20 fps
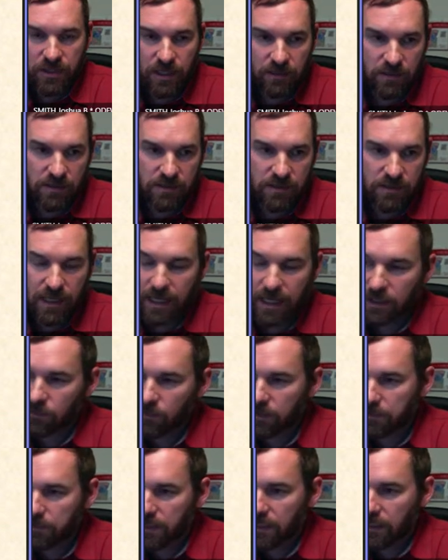shared this data
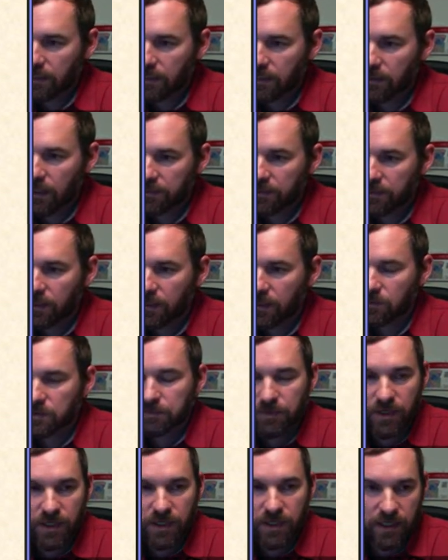with me, and I, I thought it was
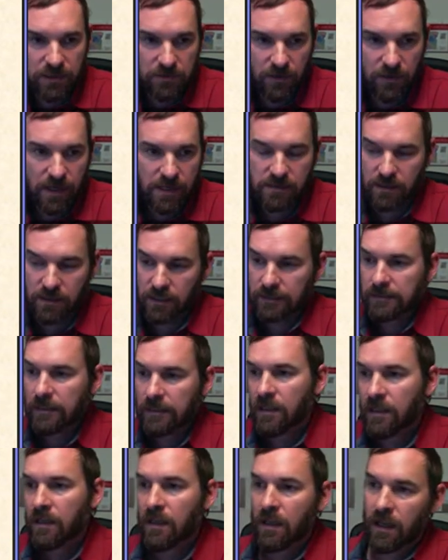pretty interesting.
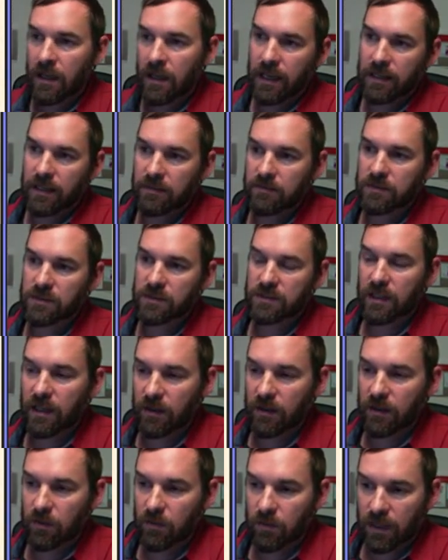And just
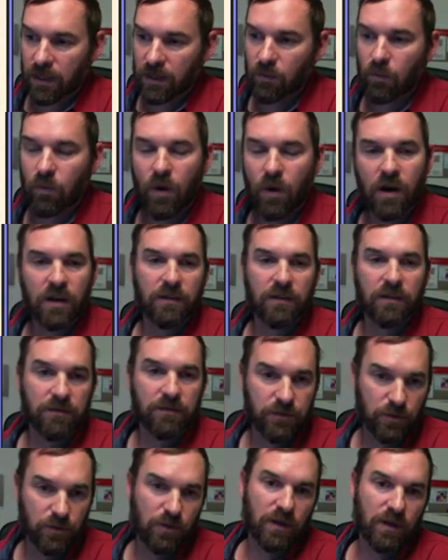kind of kind of walk
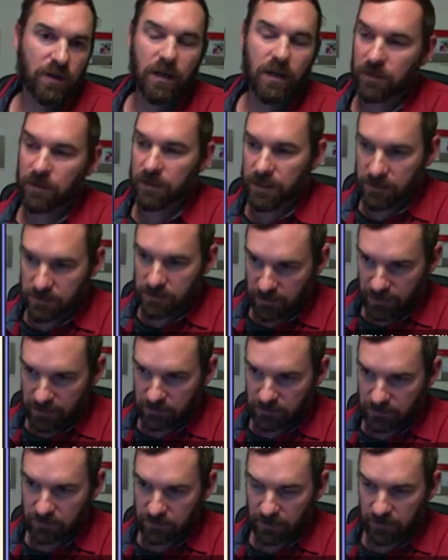through a couple of these
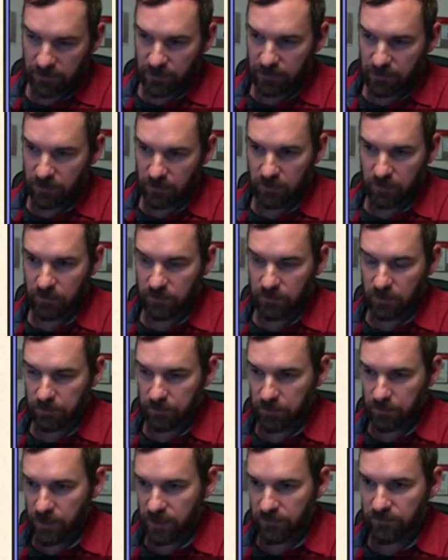things because I think they're they're
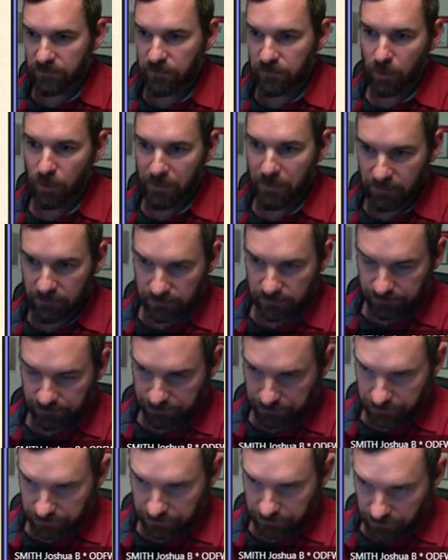pretty informative.
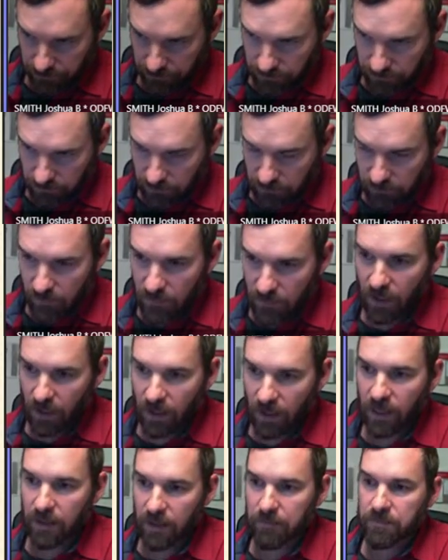
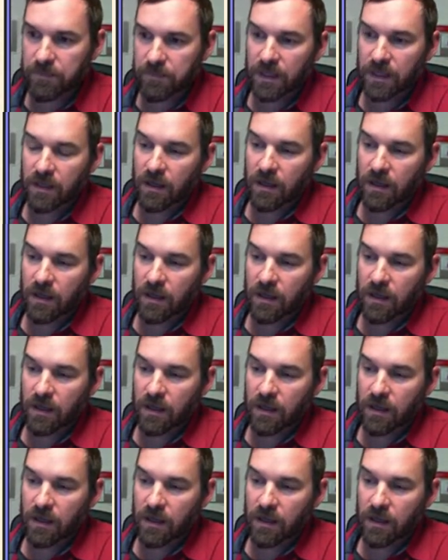Um,